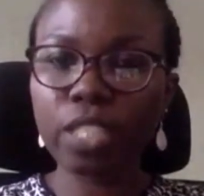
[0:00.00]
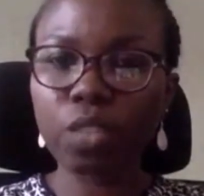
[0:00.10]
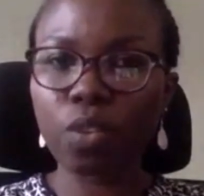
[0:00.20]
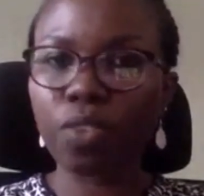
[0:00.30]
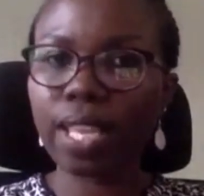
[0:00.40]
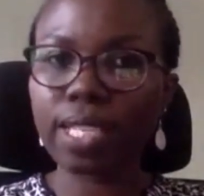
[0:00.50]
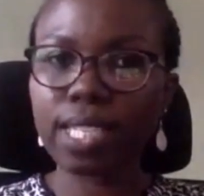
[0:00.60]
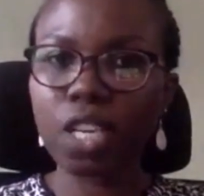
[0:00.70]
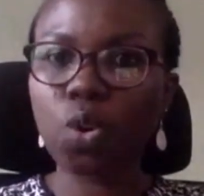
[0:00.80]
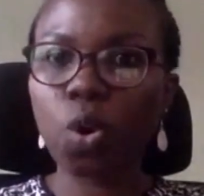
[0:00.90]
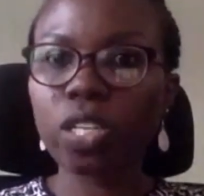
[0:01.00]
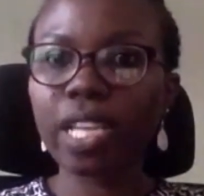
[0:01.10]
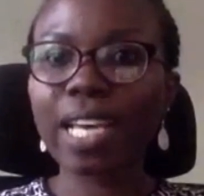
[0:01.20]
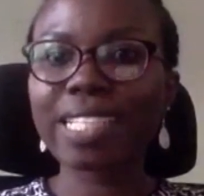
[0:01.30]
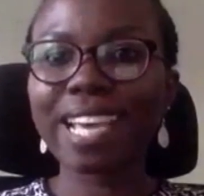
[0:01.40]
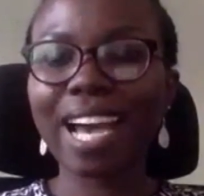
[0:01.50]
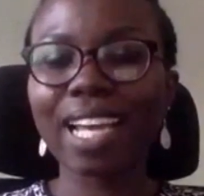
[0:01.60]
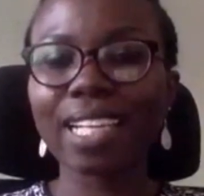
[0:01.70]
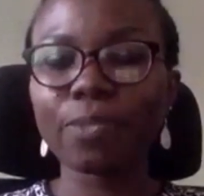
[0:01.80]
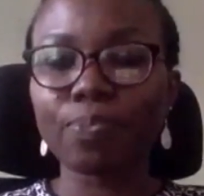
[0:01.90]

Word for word: with other stakeholders are